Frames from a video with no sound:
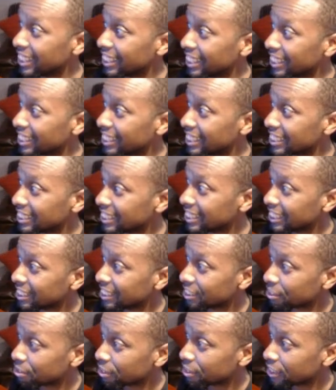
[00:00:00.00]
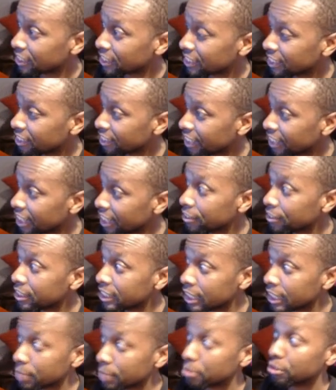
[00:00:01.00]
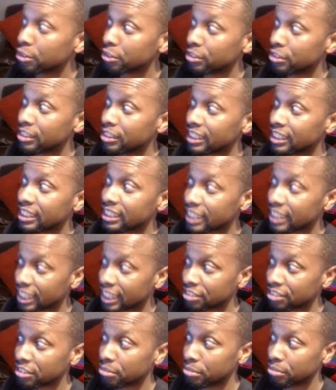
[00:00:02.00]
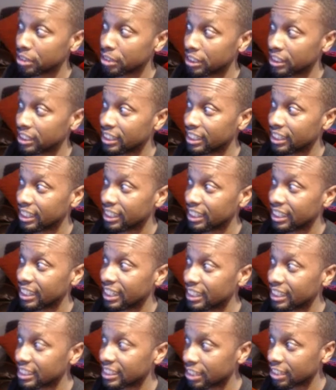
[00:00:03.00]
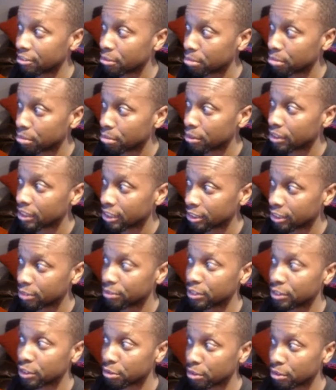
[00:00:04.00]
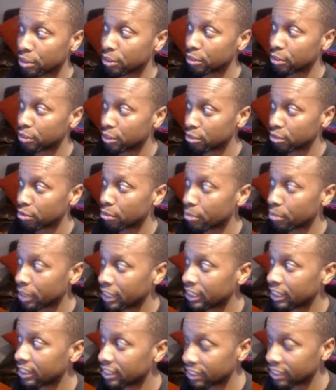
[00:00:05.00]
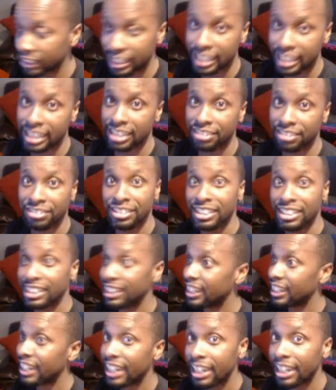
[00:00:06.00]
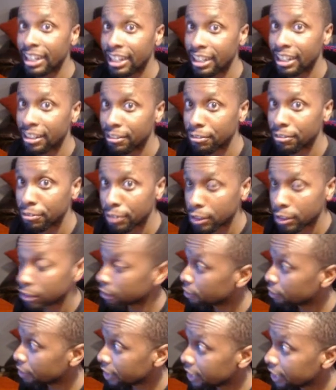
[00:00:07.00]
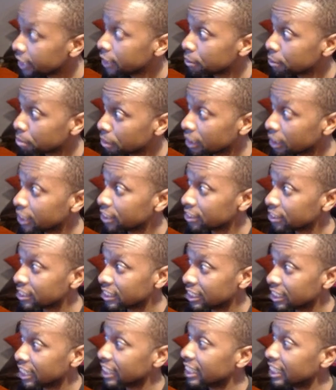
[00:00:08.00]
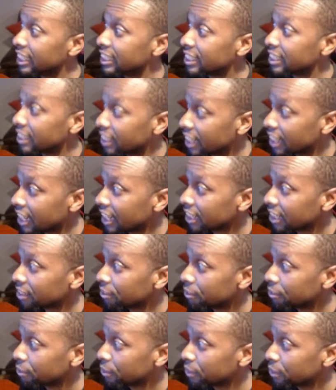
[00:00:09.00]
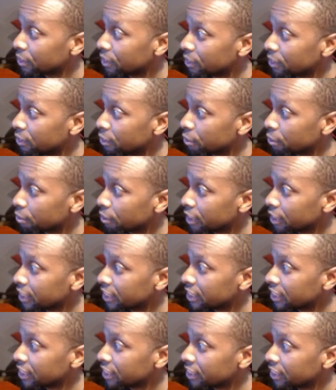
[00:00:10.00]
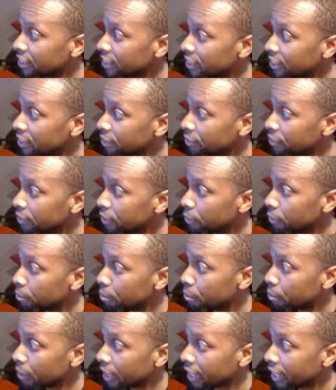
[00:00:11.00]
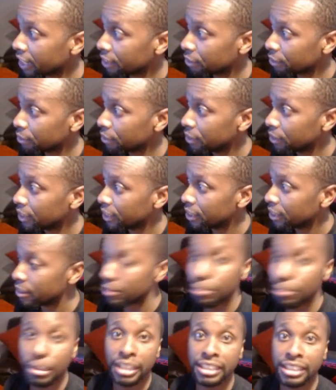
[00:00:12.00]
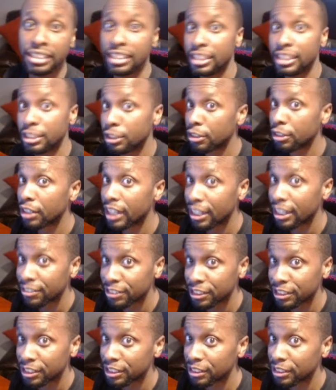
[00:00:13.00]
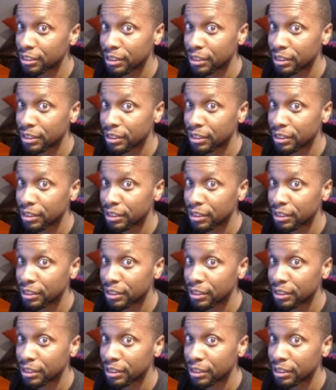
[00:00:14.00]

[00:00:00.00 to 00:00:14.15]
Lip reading: Stakes are front and center. Every snap and retreat takes extra meaning, as every point of health is critical to remaining alive. And further, each player's deck is locked for the duration of the battle. Basically, you're going to